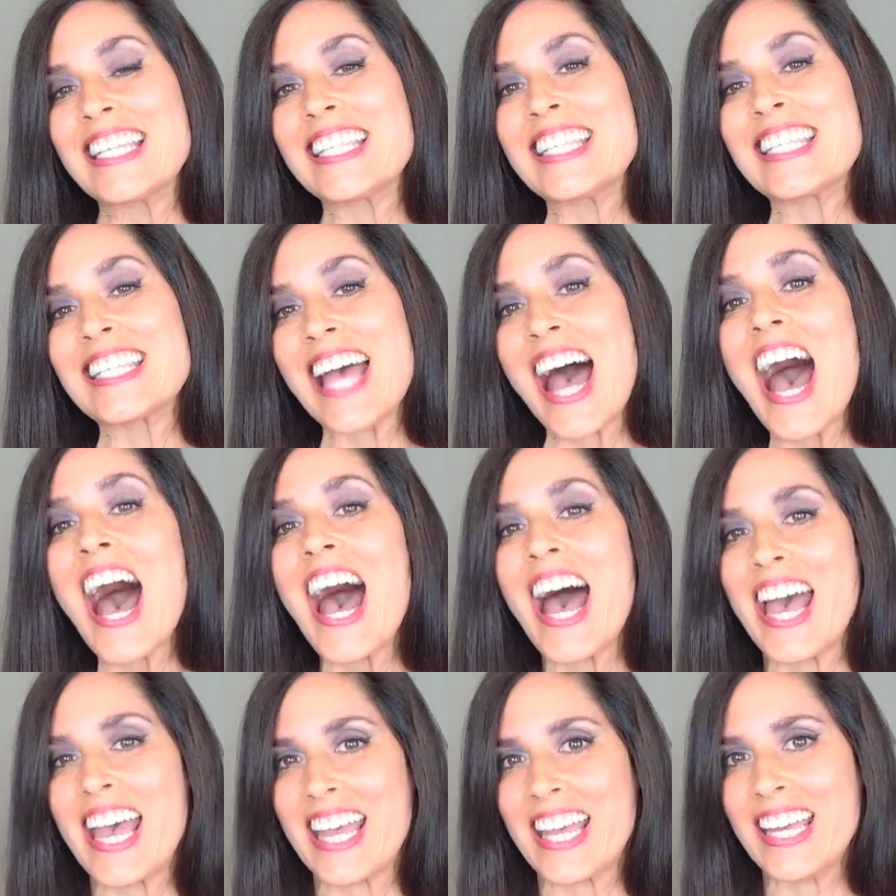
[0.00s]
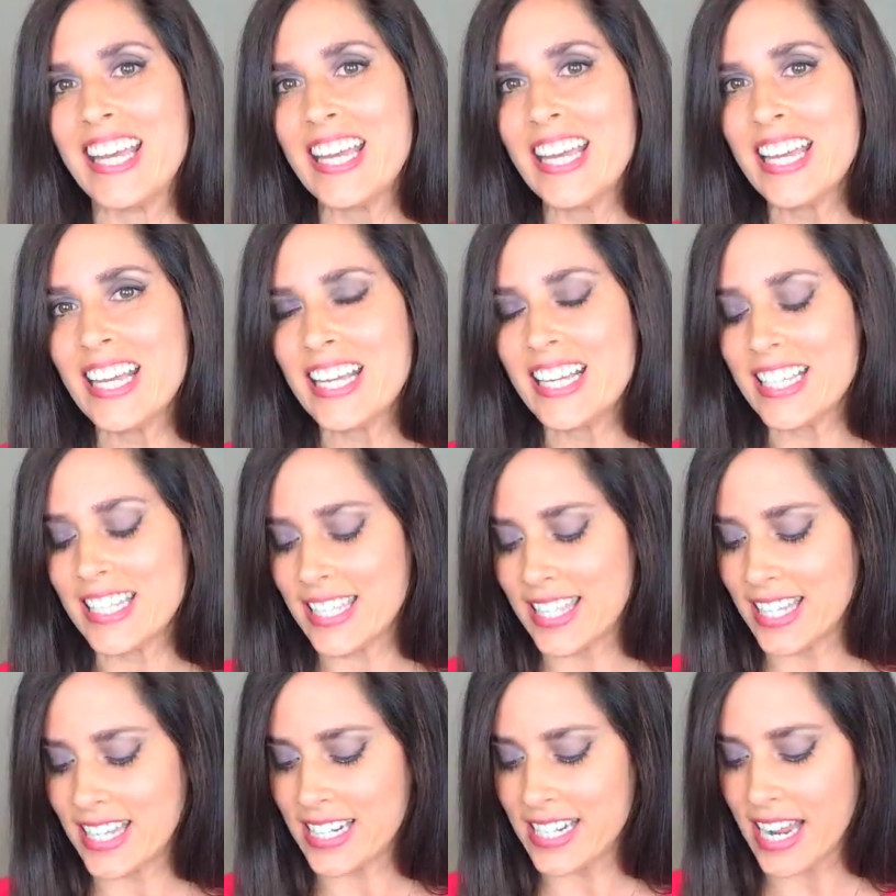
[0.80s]
the Sky
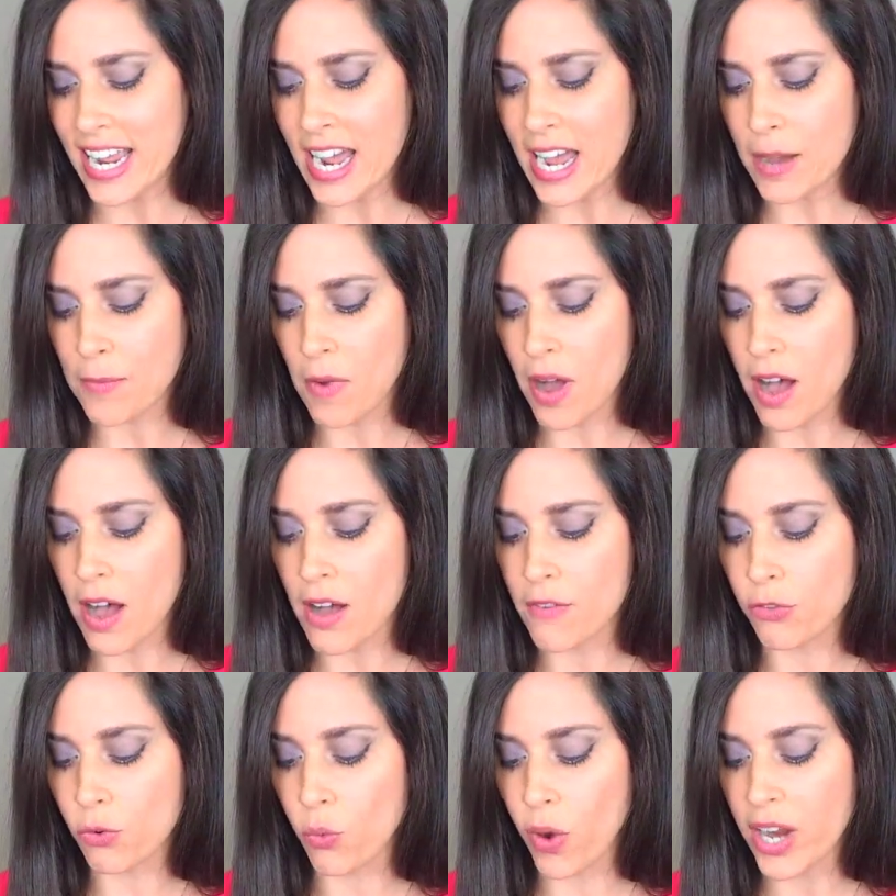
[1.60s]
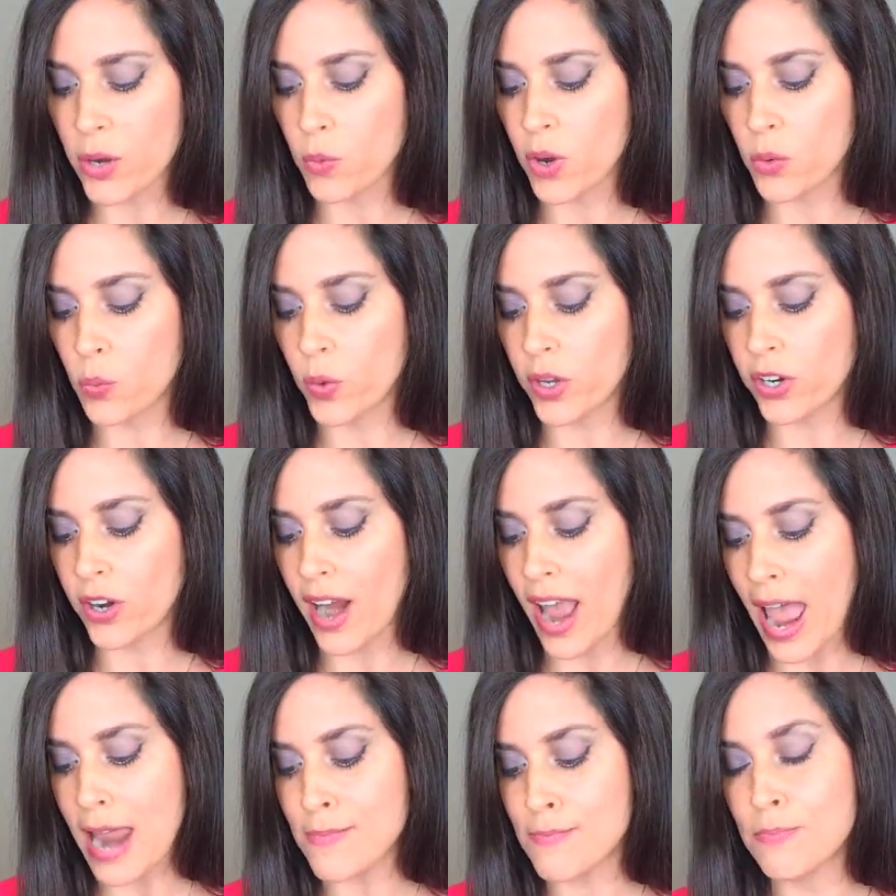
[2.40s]
is the dam of grade 1
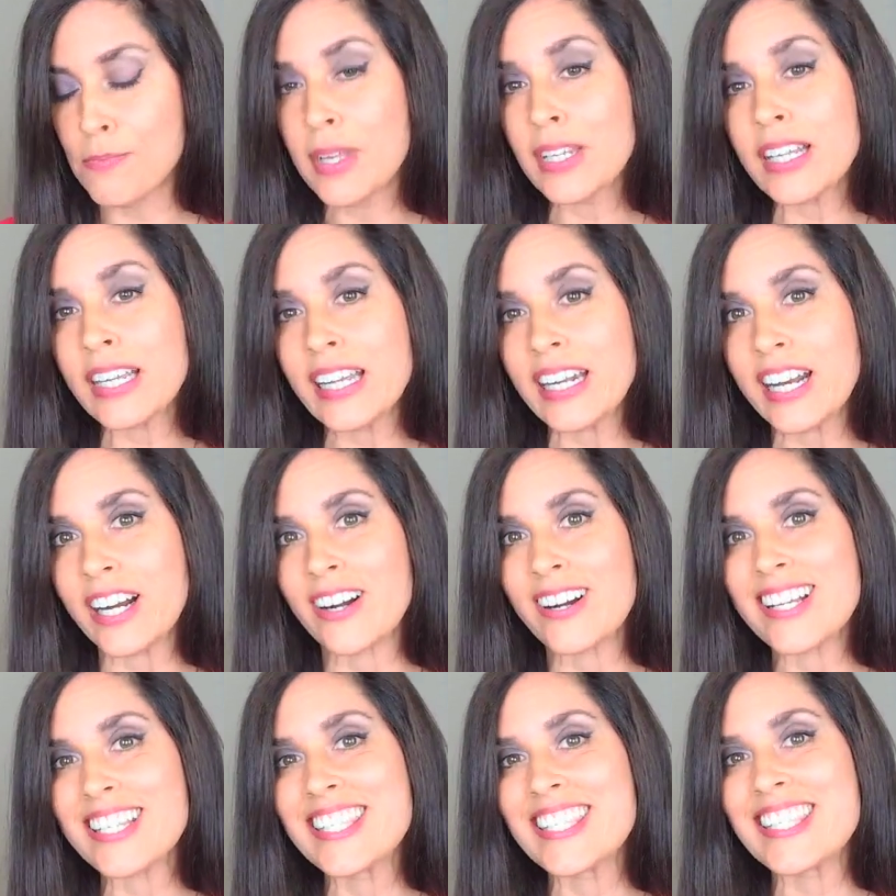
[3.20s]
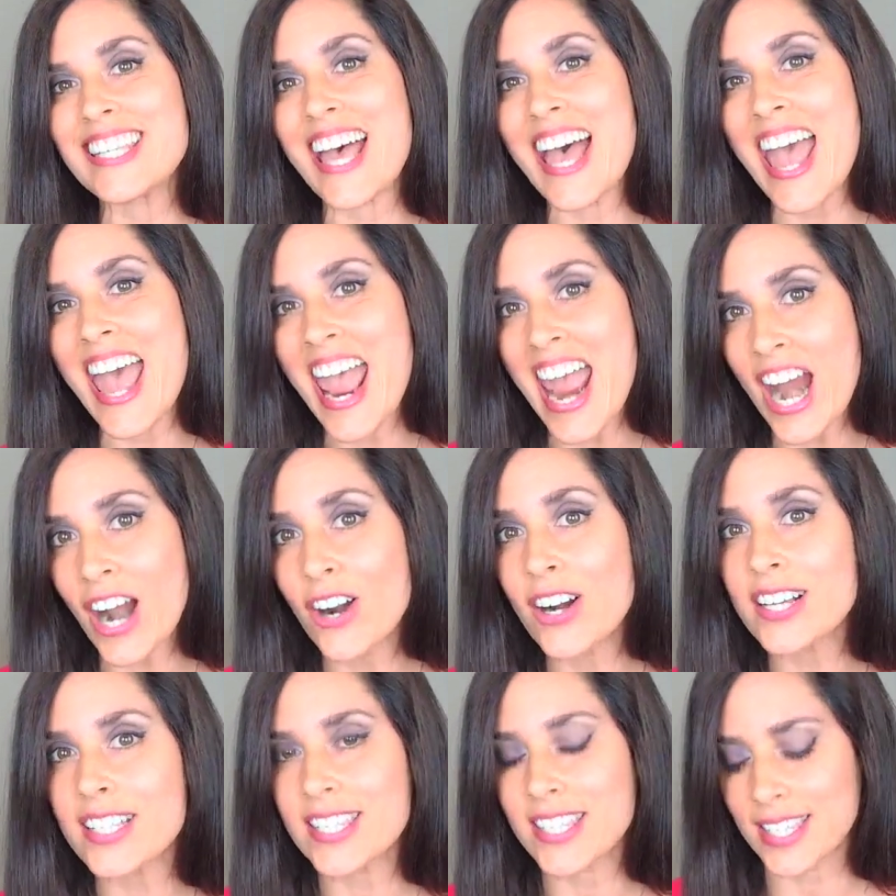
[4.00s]
winner and millionaire
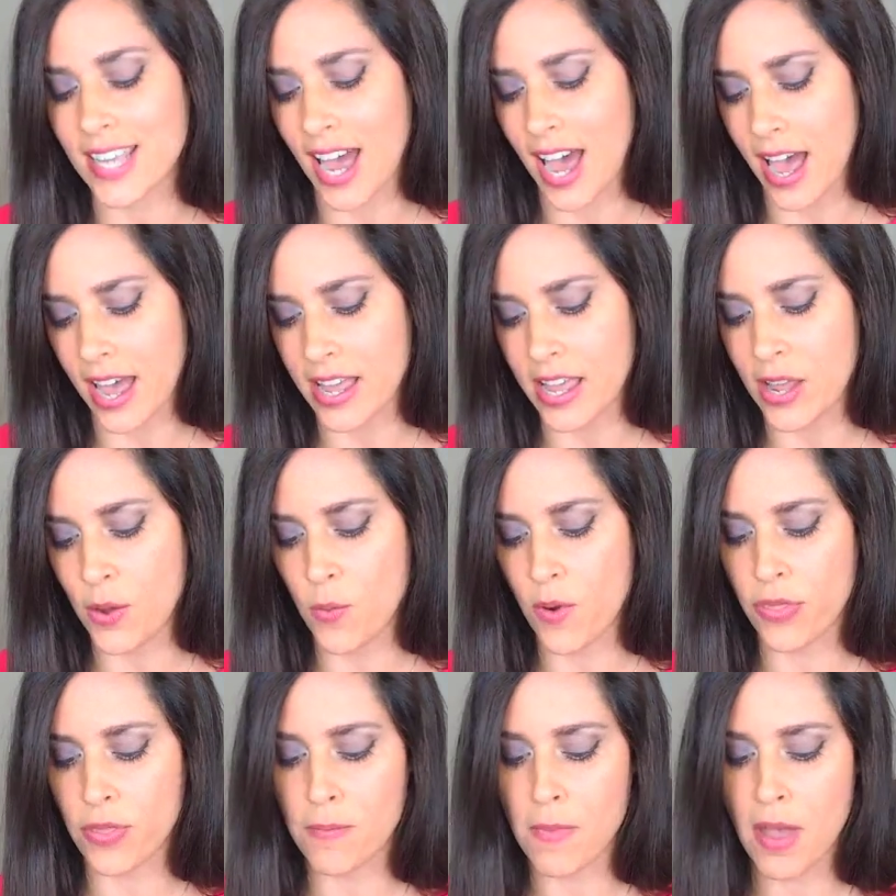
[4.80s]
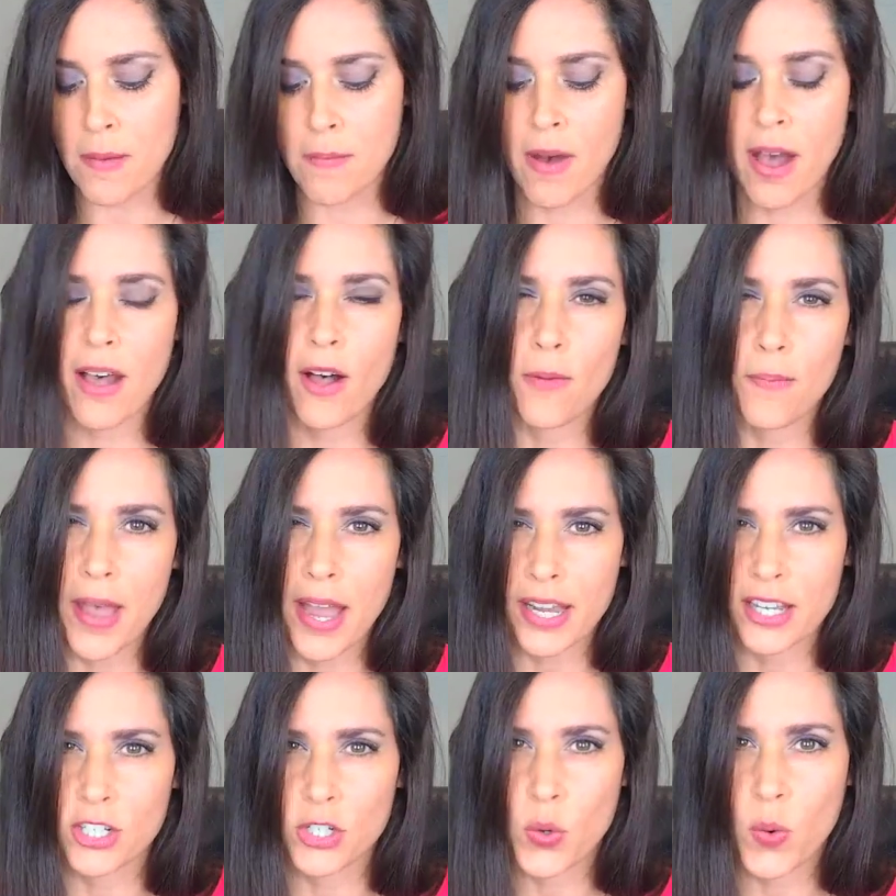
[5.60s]
Sahara Sky. He won the Met Mile
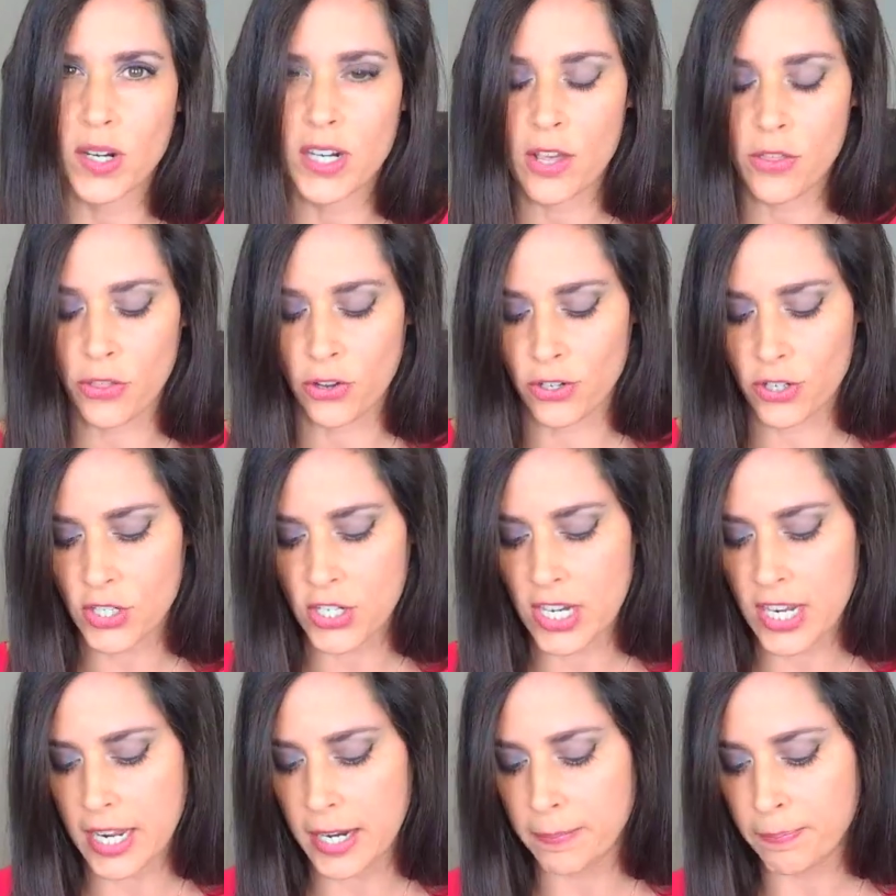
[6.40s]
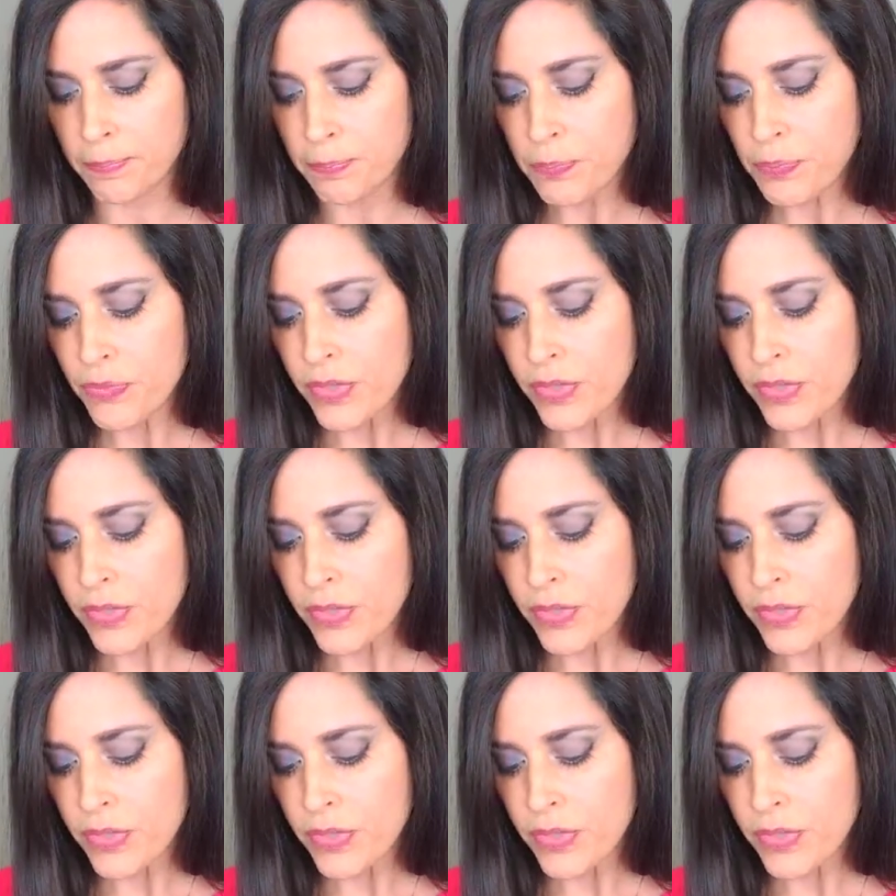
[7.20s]
back in 2013.